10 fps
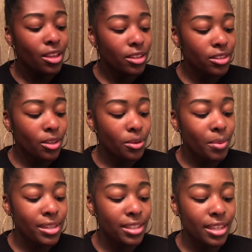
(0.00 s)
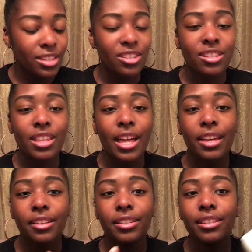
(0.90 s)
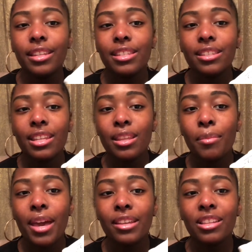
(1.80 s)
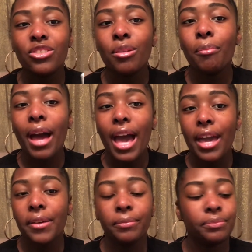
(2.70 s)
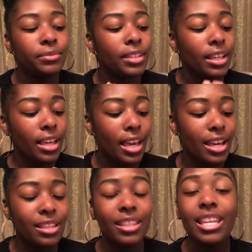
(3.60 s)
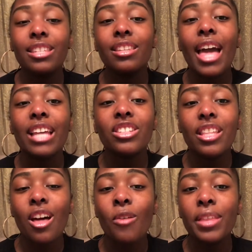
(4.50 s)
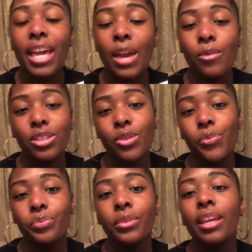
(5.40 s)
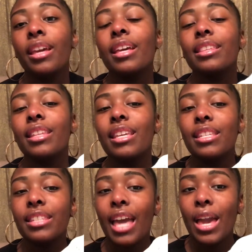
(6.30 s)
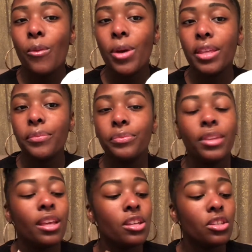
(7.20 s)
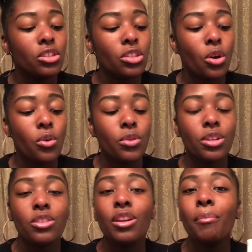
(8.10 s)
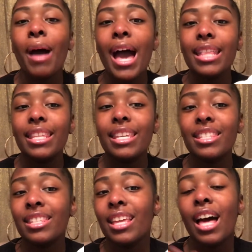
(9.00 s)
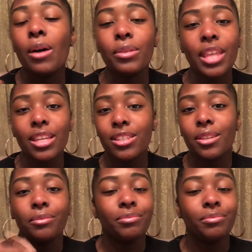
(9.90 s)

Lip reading: So basically it's just like this in the bag that you can buy. And these, actually they already came with 2. These came with it. So you can buy this, I would think so.